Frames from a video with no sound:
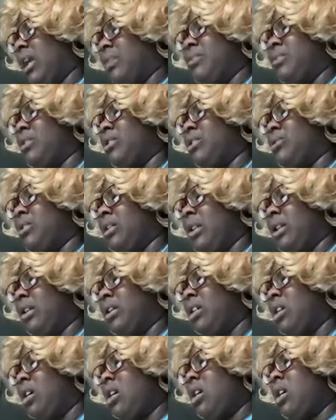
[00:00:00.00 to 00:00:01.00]
the new kid,
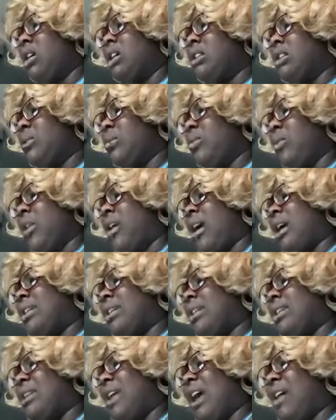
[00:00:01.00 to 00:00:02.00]
somewhere I
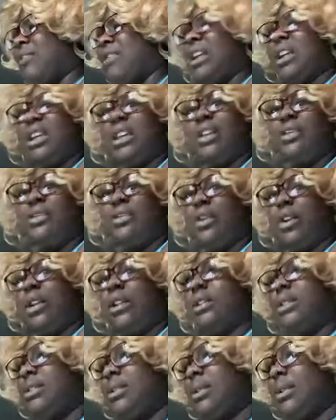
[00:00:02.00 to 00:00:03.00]
didn't have any
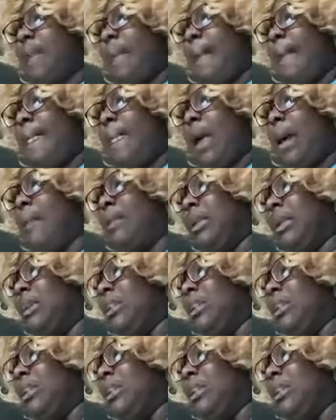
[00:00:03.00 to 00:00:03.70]
friends. I blinked